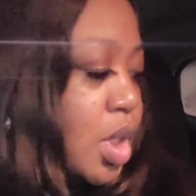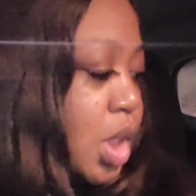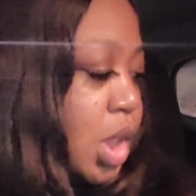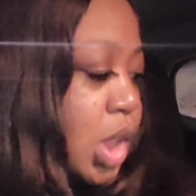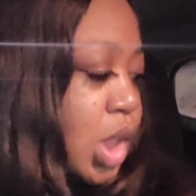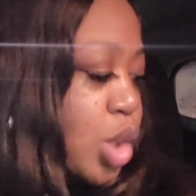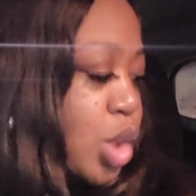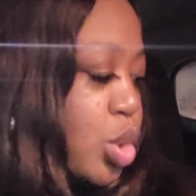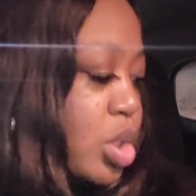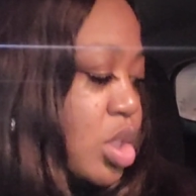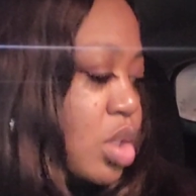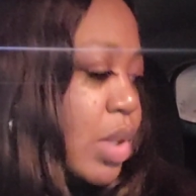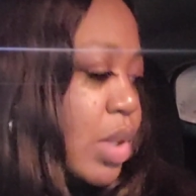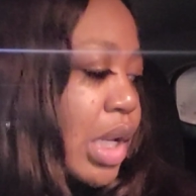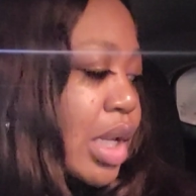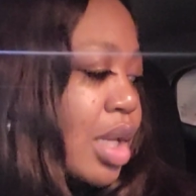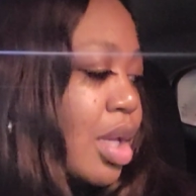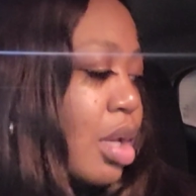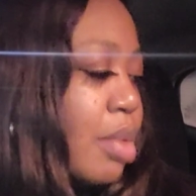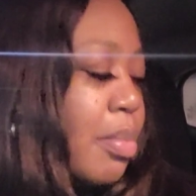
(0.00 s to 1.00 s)
As soon as when
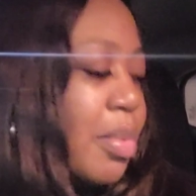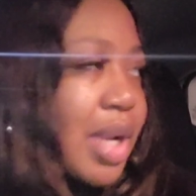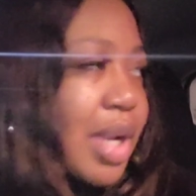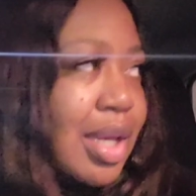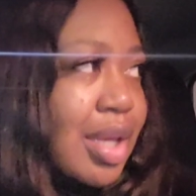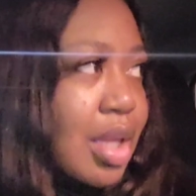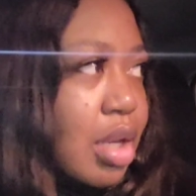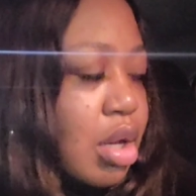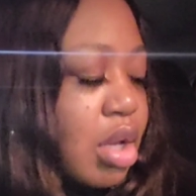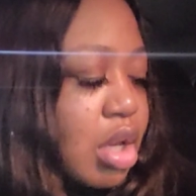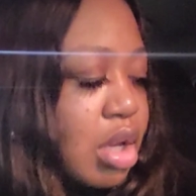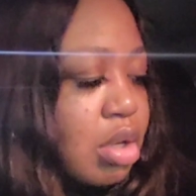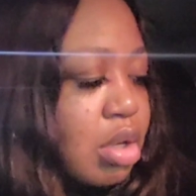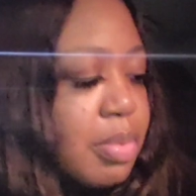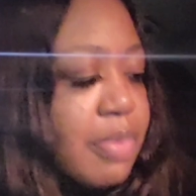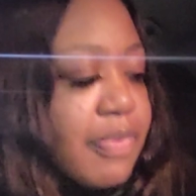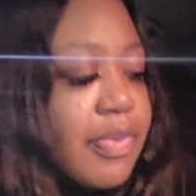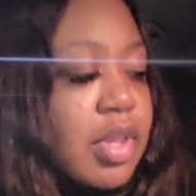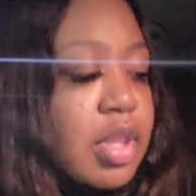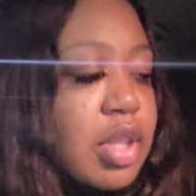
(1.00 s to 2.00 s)
I get home, I
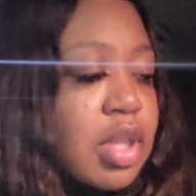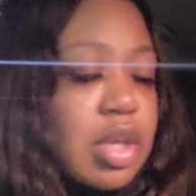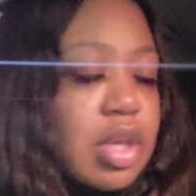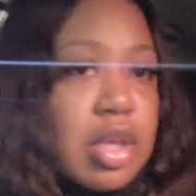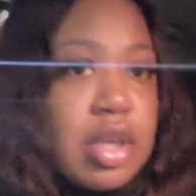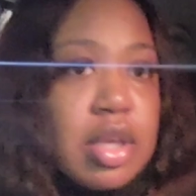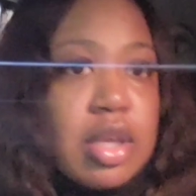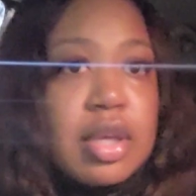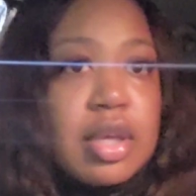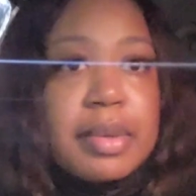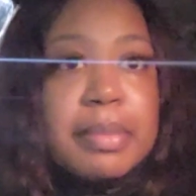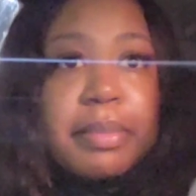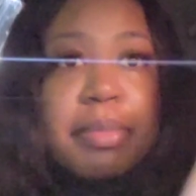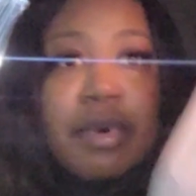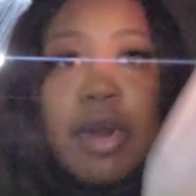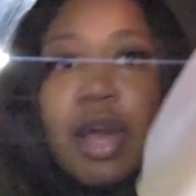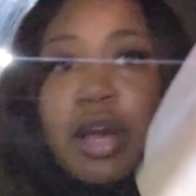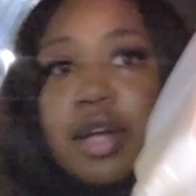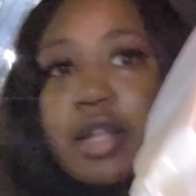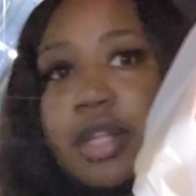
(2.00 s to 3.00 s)
don't be feeling like it.
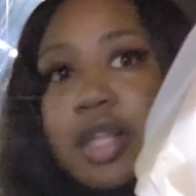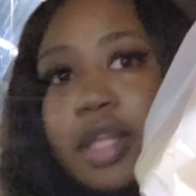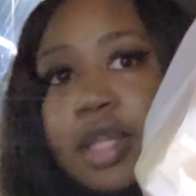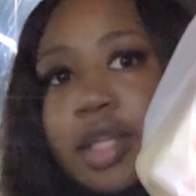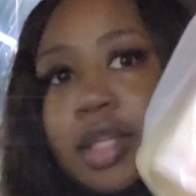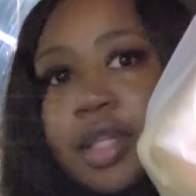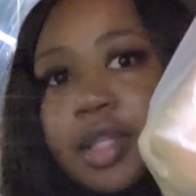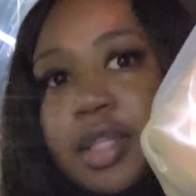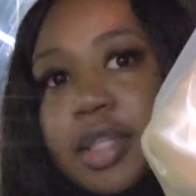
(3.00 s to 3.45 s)
Broccoli.